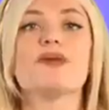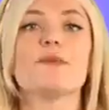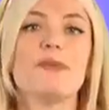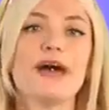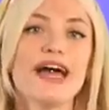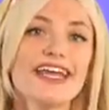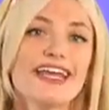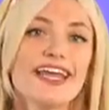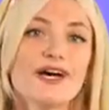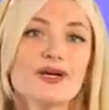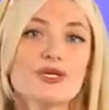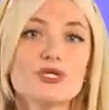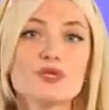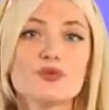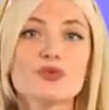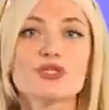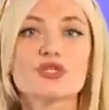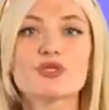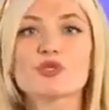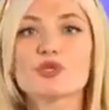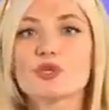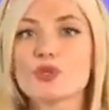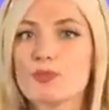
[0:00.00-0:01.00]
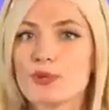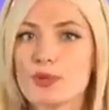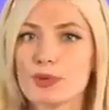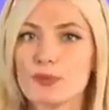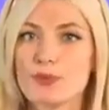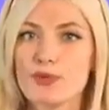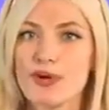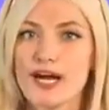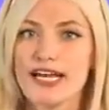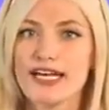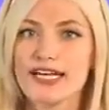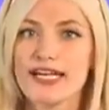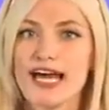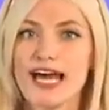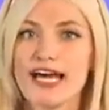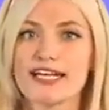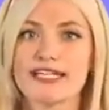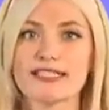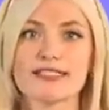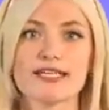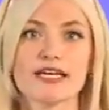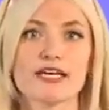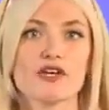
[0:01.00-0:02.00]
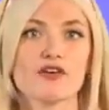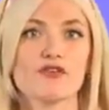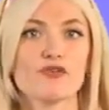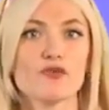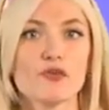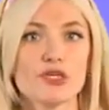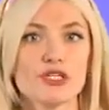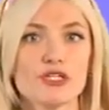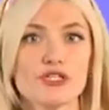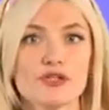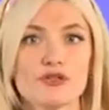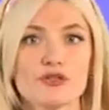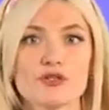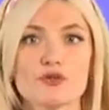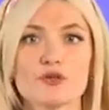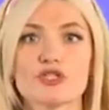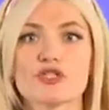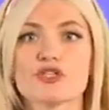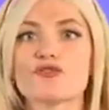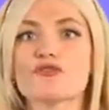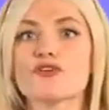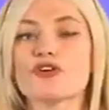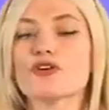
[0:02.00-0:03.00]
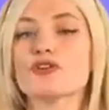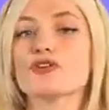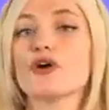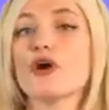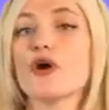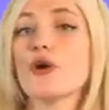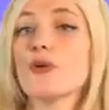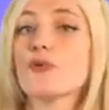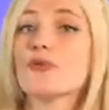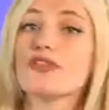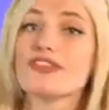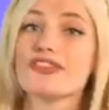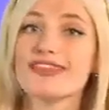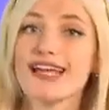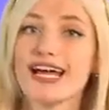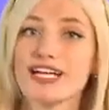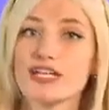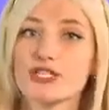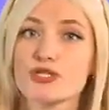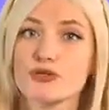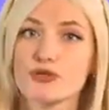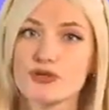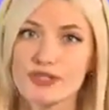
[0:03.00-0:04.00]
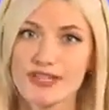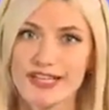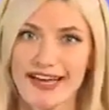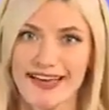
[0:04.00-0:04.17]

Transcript: The penthouse was super bright and had a ton of windows which filled the home with natural